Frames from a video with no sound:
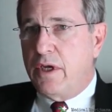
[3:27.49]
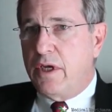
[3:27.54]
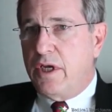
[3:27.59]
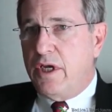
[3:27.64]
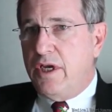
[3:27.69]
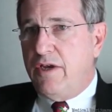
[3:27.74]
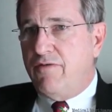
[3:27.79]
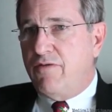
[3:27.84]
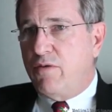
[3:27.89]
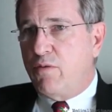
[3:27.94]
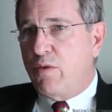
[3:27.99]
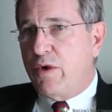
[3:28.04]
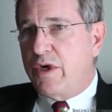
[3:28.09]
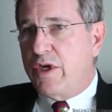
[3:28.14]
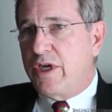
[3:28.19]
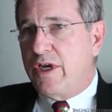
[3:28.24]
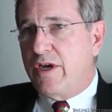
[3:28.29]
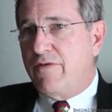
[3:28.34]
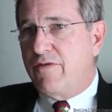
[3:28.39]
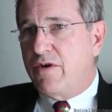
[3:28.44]
even when
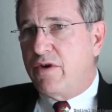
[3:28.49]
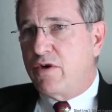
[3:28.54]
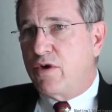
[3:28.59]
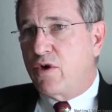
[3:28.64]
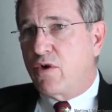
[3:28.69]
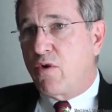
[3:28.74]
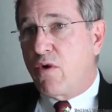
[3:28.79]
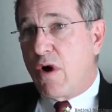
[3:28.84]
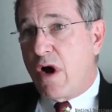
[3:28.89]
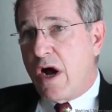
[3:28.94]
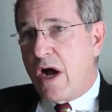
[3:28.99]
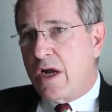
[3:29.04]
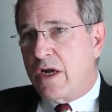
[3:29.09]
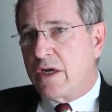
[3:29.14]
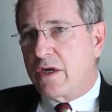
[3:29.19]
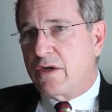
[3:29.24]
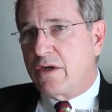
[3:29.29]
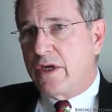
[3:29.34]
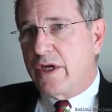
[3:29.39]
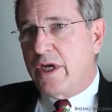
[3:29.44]
given
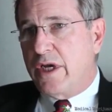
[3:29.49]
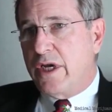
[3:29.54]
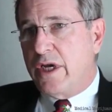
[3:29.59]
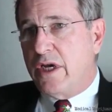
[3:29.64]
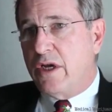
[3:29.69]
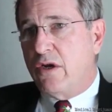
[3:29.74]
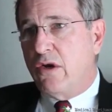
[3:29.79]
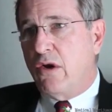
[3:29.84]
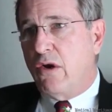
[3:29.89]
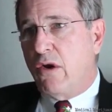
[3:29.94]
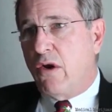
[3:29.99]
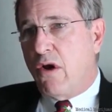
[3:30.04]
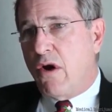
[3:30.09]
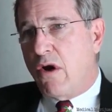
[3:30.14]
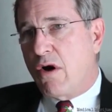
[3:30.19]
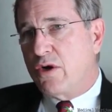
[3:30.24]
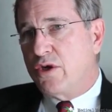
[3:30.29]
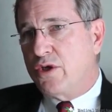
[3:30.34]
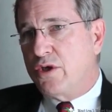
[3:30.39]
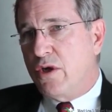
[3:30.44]
chronically in
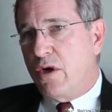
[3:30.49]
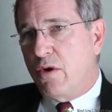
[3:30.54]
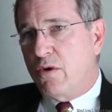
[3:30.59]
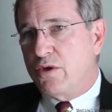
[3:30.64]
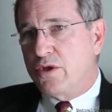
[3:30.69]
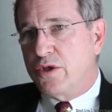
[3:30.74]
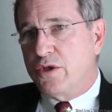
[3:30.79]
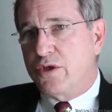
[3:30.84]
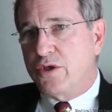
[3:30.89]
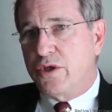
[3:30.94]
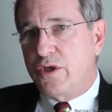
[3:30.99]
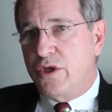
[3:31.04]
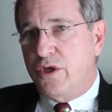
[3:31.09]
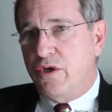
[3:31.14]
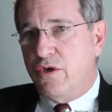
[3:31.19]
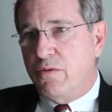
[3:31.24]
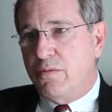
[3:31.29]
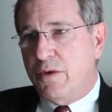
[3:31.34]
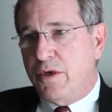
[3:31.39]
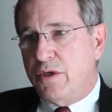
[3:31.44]
large doses to
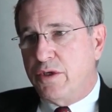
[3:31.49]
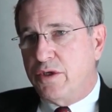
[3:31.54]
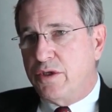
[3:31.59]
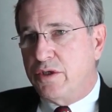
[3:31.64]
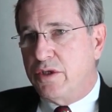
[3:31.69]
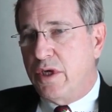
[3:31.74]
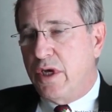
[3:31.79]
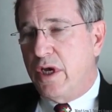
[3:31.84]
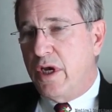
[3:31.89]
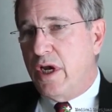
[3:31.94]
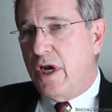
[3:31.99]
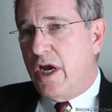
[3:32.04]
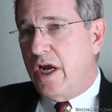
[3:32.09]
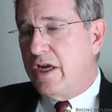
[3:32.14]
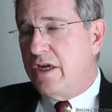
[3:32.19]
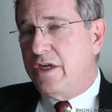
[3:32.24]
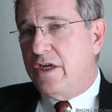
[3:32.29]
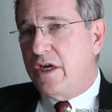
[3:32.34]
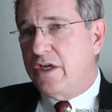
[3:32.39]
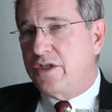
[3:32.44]
humans, and
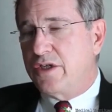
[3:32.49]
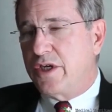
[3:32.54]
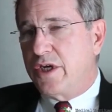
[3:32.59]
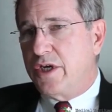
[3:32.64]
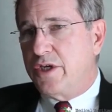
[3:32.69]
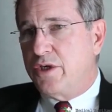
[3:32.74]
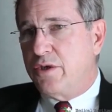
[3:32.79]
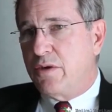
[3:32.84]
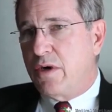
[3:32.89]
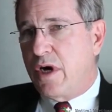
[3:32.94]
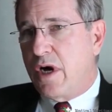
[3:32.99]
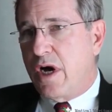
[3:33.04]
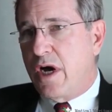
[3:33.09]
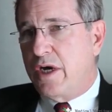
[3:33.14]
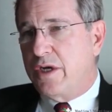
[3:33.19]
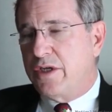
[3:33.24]
it doesn't get you high.